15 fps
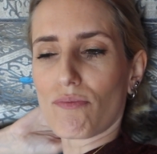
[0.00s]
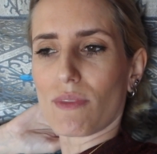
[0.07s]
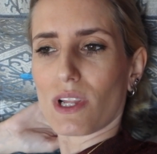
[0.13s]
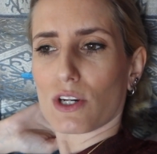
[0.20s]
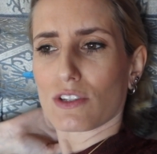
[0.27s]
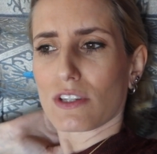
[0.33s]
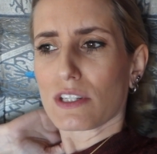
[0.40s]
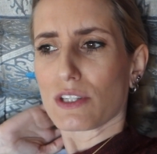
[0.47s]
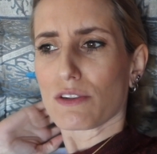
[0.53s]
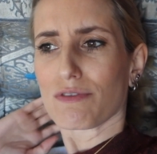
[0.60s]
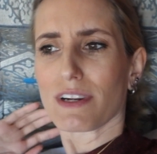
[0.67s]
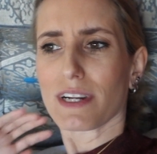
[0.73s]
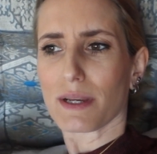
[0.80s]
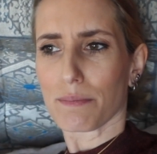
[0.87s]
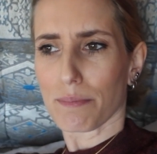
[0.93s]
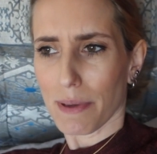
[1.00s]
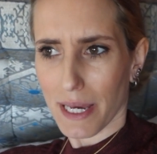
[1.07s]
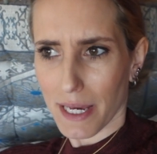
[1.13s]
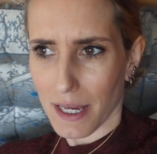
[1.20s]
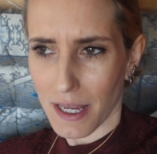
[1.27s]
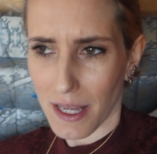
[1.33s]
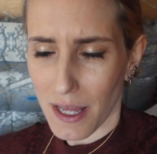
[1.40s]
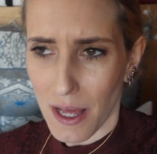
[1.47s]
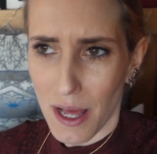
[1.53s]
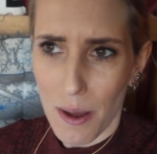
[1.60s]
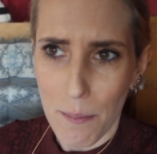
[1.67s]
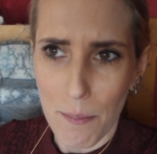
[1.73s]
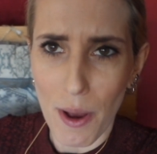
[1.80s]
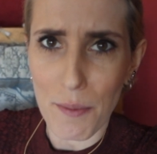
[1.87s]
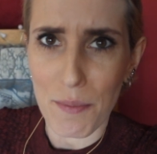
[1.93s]
because it's a really big
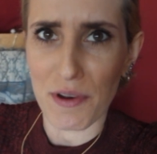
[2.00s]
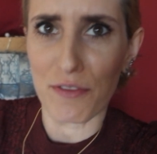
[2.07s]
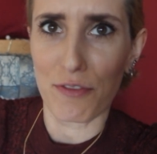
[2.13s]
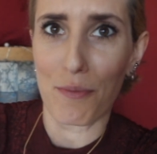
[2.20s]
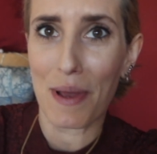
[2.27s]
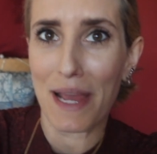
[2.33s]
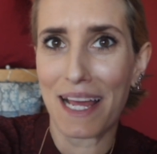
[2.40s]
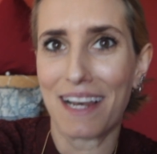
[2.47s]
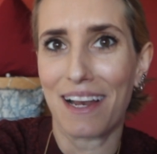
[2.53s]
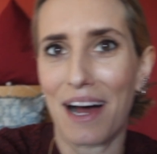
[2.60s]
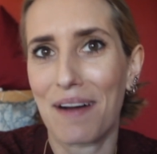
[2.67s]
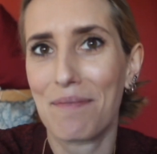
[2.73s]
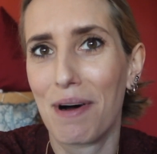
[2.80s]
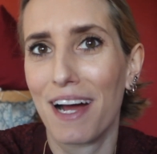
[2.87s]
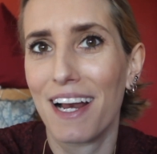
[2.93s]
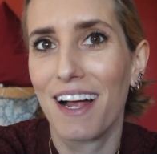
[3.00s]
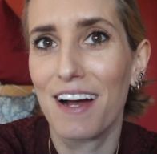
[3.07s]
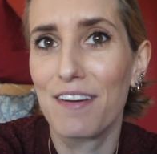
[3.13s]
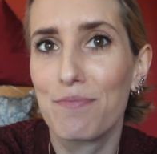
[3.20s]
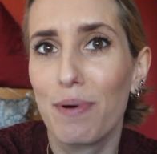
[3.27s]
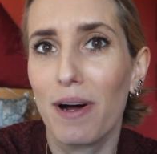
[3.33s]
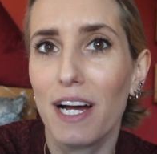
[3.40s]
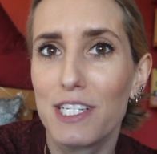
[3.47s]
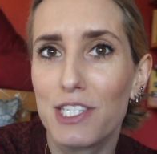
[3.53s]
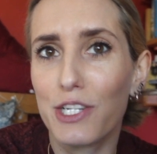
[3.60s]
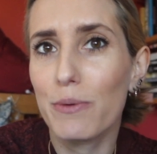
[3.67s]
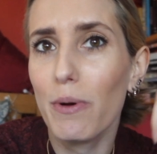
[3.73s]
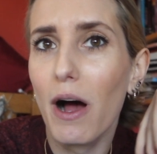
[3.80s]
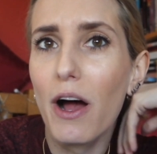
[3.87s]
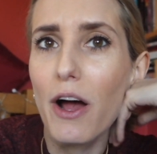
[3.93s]
moment for me in my life. But I
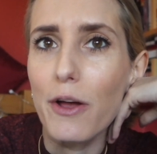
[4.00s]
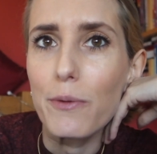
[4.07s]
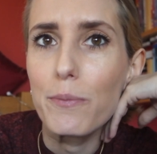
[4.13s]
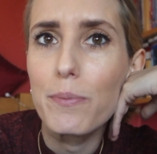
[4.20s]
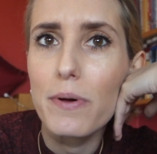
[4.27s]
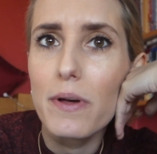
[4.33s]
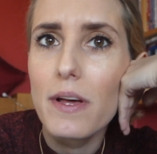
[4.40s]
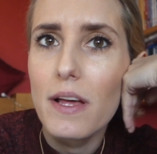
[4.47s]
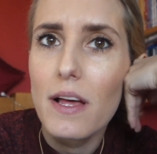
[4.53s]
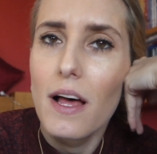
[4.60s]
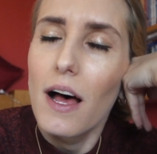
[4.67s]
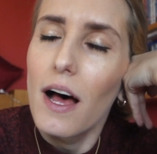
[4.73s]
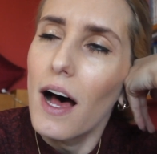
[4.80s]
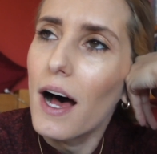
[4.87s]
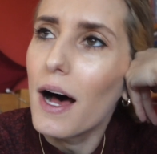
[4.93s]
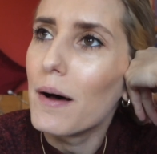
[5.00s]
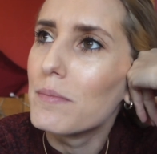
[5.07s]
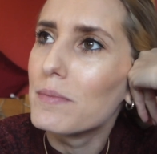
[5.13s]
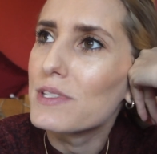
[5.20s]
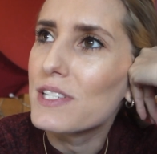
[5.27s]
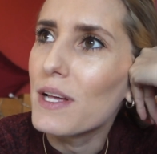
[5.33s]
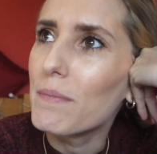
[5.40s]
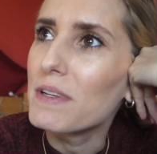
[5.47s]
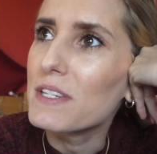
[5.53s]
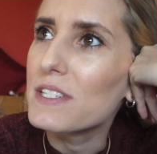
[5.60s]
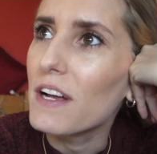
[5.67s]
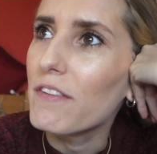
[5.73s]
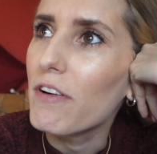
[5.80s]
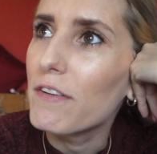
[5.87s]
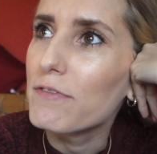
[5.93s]
do hope some of the
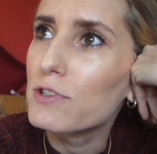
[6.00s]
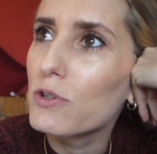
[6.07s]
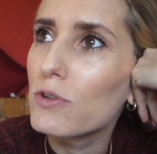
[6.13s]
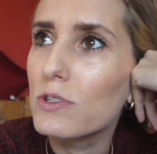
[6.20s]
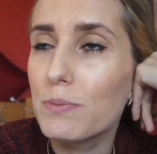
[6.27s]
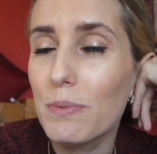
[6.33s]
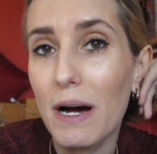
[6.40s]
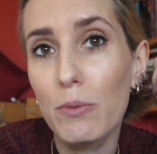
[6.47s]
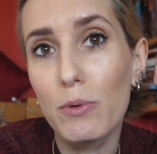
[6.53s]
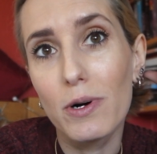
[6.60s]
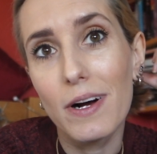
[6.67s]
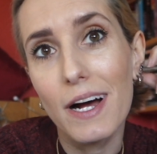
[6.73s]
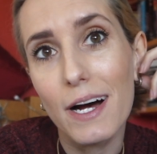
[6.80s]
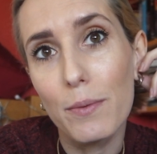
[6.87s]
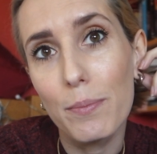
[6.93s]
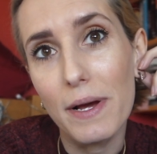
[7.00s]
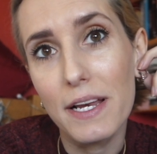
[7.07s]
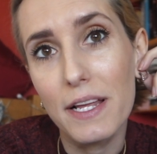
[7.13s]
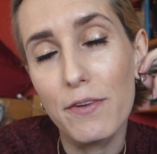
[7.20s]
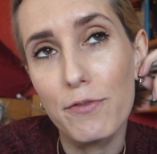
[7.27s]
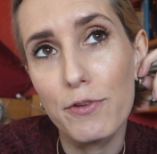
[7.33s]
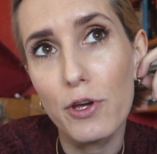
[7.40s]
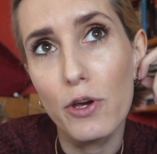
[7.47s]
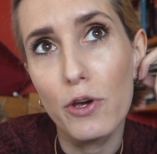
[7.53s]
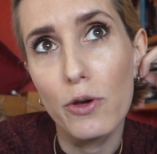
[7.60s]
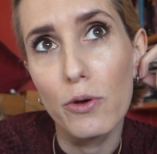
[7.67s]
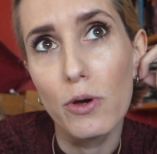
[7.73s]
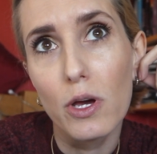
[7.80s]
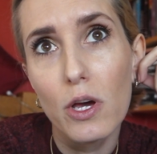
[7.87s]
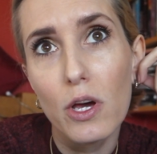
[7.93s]
stuff I've talked about will help any of
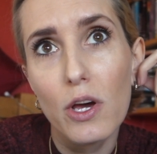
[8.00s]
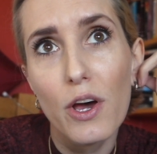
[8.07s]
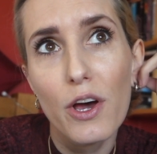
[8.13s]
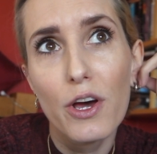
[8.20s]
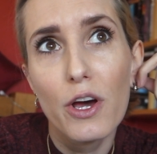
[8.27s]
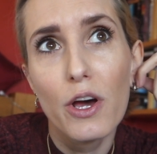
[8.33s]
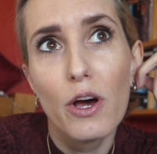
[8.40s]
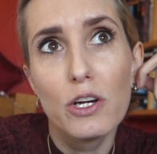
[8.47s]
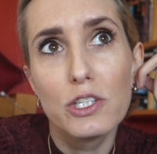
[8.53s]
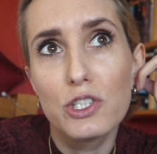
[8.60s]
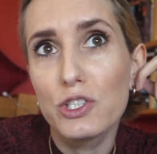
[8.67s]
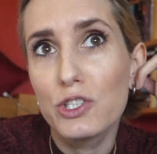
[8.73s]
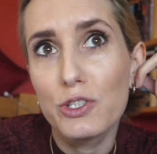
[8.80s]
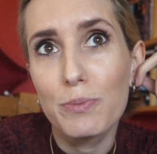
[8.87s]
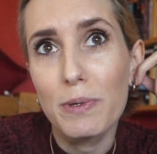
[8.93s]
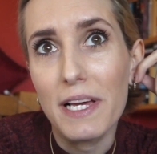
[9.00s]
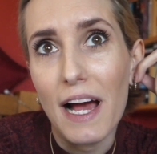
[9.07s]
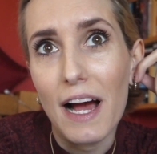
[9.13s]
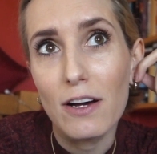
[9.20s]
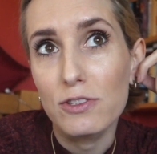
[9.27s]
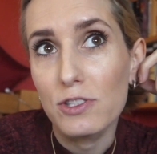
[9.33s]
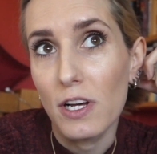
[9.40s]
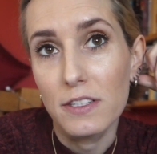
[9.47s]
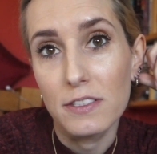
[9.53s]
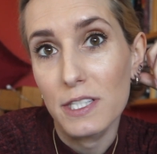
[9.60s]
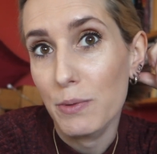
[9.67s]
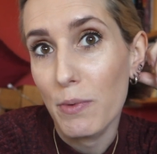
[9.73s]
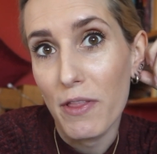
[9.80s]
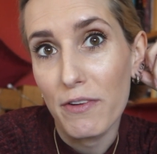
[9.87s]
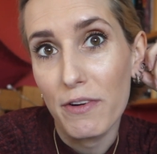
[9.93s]
you should you be house
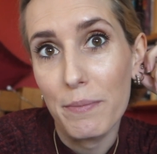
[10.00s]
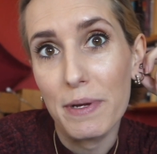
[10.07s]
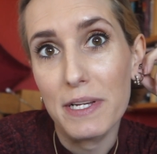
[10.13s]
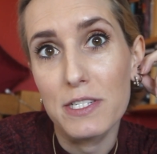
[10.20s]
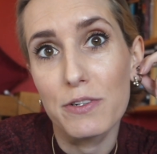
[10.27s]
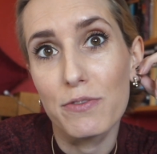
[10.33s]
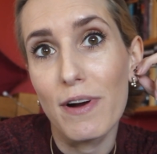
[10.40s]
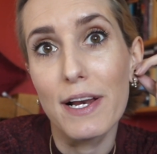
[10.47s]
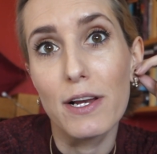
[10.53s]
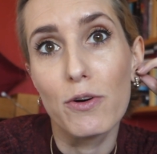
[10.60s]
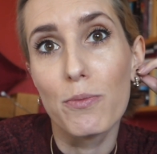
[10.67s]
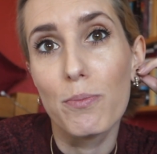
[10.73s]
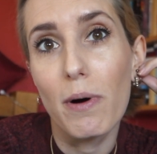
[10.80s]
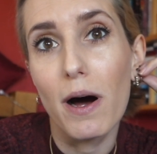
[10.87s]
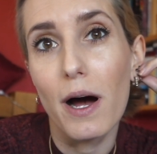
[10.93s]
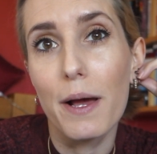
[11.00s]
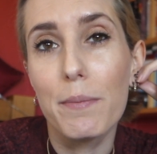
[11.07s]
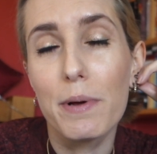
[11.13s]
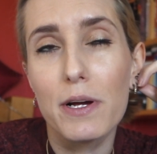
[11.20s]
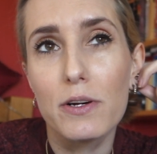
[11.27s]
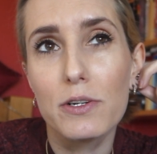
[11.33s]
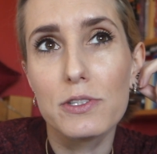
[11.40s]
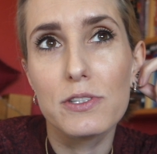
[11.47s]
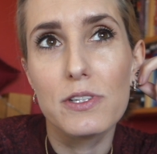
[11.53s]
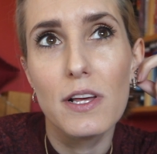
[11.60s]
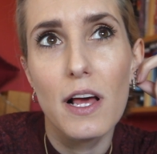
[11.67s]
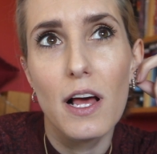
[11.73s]
hunting, whether it be to rent or buy, because